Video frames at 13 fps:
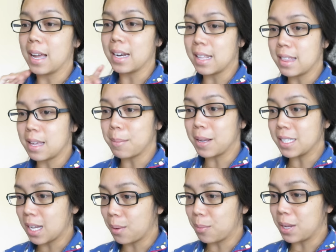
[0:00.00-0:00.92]
And I think
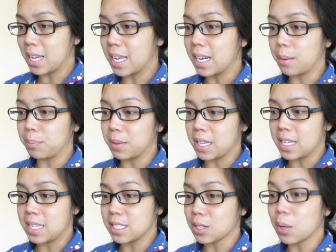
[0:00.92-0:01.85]
by the time we hit up the
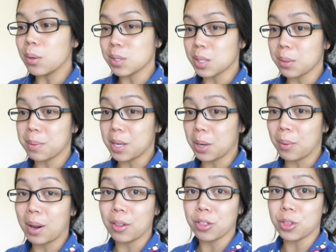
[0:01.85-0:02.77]
East Coast, it'll be
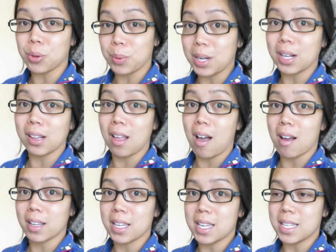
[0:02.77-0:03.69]
around 3
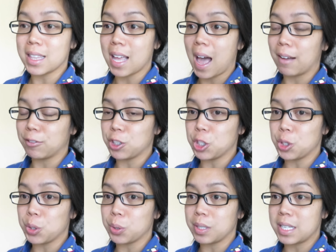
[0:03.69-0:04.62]
o'clock in the
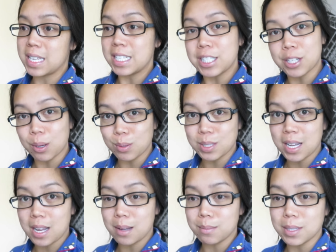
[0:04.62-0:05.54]
afternoon, East Coast
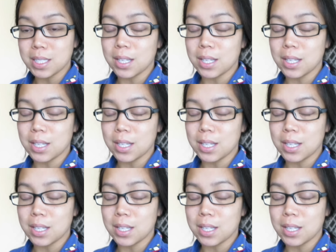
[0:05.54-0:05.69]
time.